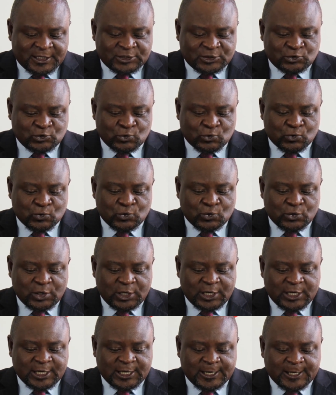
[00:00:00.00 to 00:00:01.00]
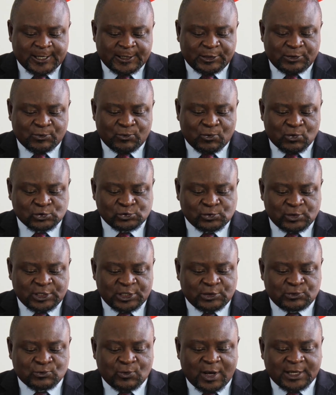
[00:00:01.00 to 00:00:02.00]
so uh, you also
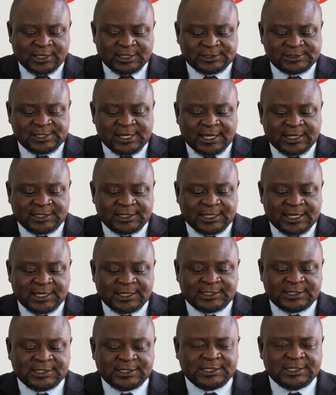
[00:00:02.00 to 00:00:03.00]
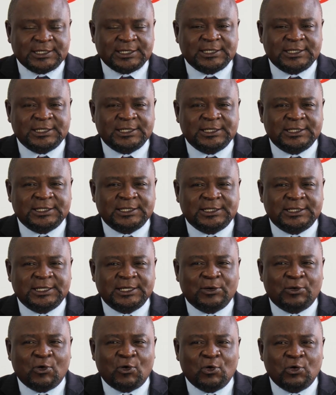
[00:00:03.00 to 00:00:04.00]
need to understand that the,
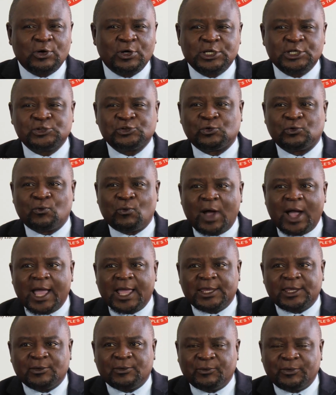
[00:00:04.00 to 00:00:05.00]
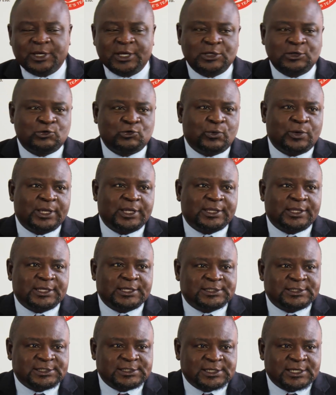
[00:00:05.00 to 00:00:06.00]
the whole reason why we are doing
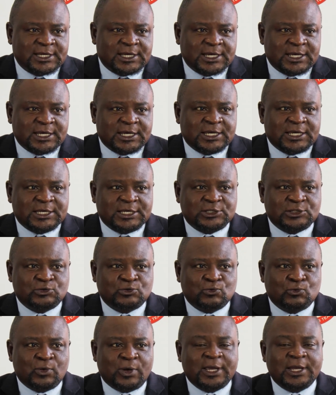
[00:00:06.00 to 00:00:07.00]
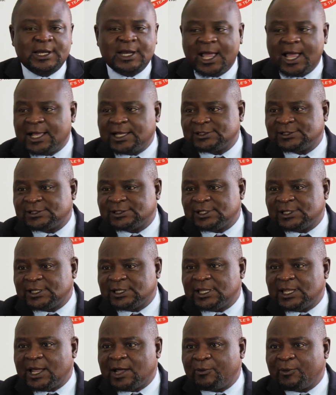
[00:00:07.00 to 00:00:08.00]
this is to enhance
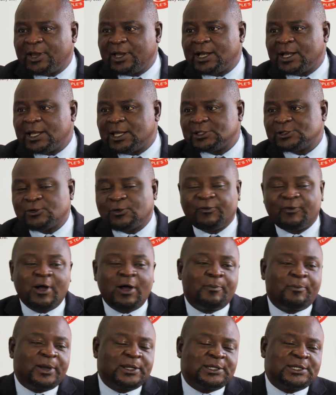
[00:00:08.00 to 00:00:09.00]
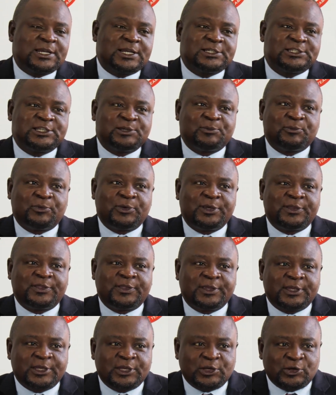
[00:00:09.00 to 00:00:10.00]
the awareness of our partnership with
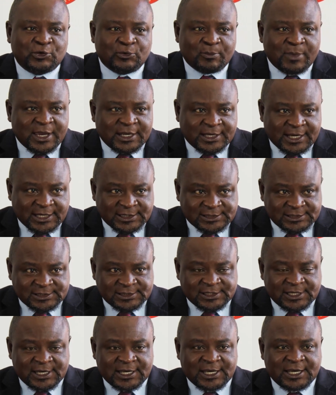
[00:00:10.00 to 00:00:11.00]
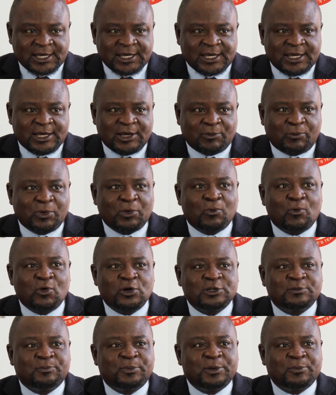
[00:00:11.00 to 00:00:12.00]
the Hubertus. We
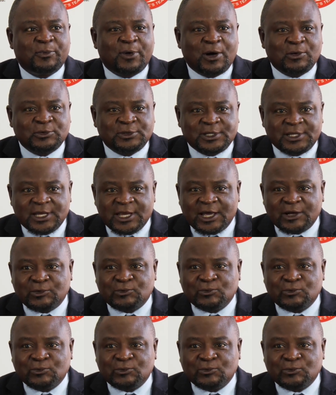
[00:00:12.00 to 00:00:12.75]
want people out there